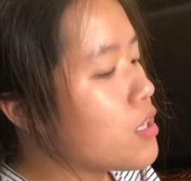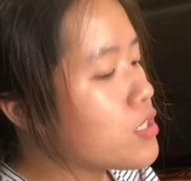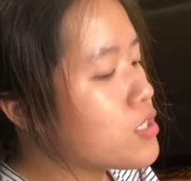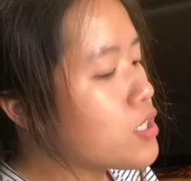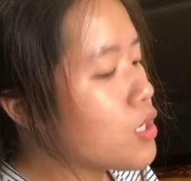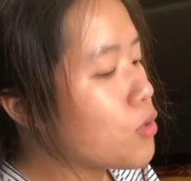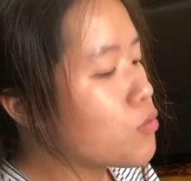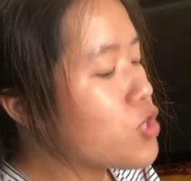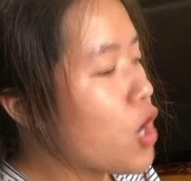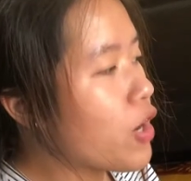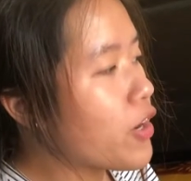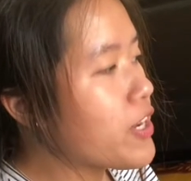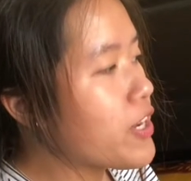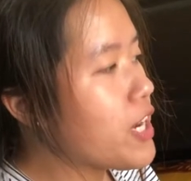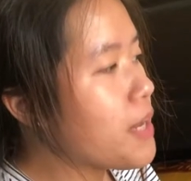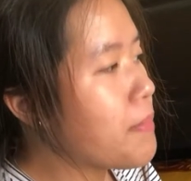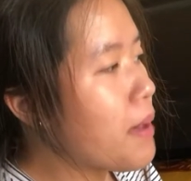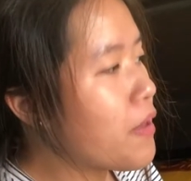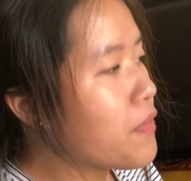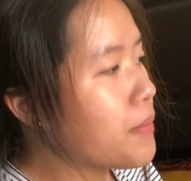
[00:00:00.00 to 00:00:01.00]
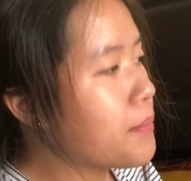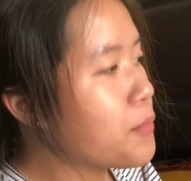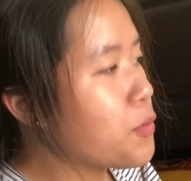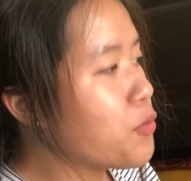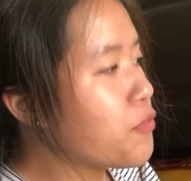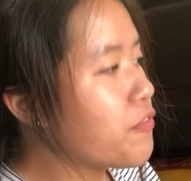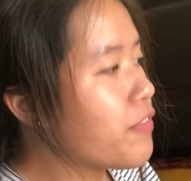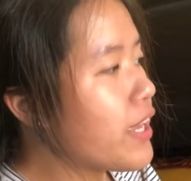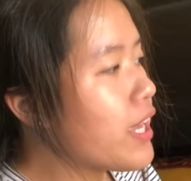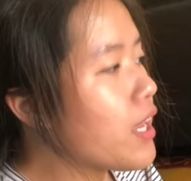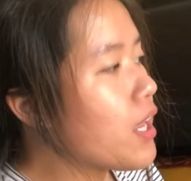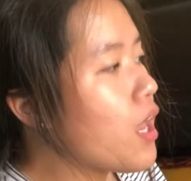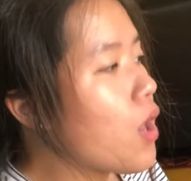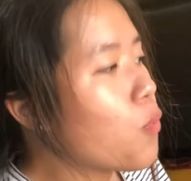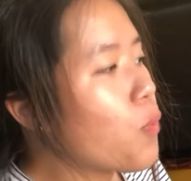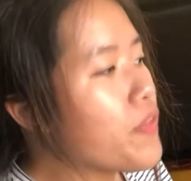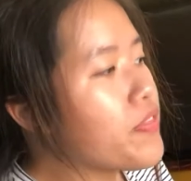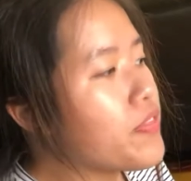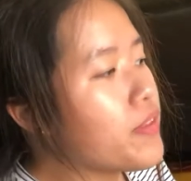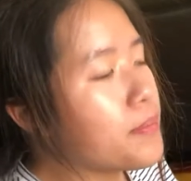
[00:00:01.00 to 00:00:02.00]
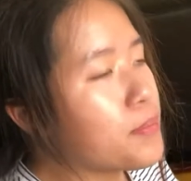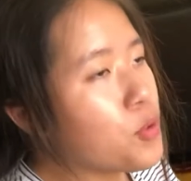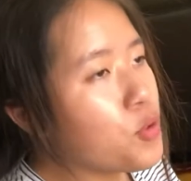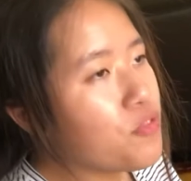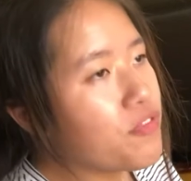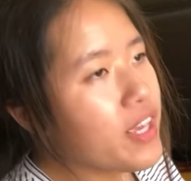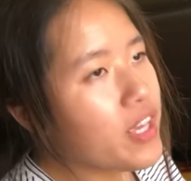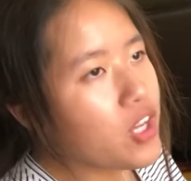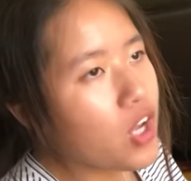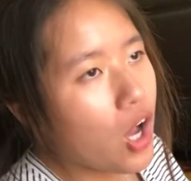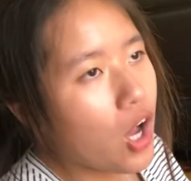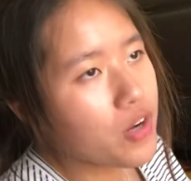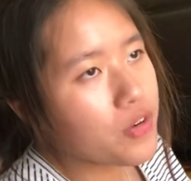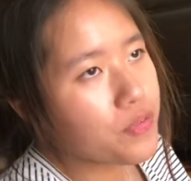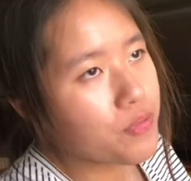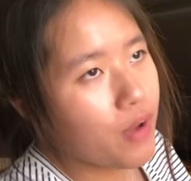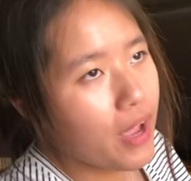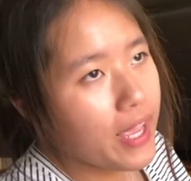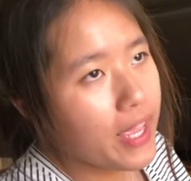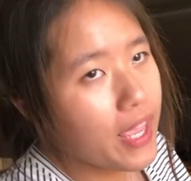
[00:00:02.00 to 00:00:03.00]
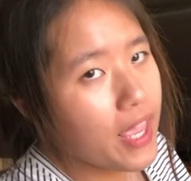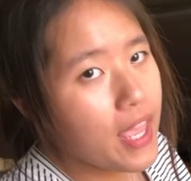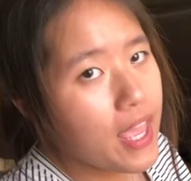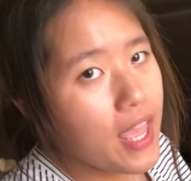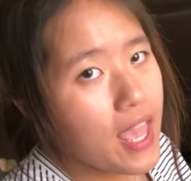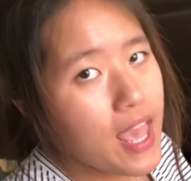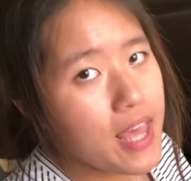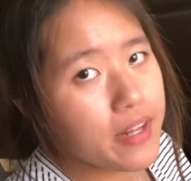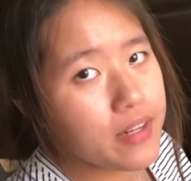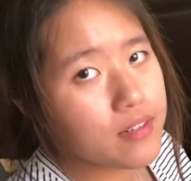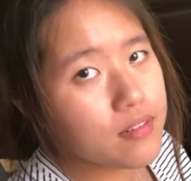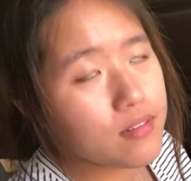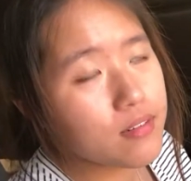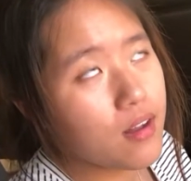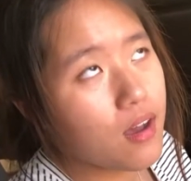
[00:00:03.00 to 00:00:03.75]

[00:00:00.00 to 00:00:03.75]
So talking about the movie, what the movie got right and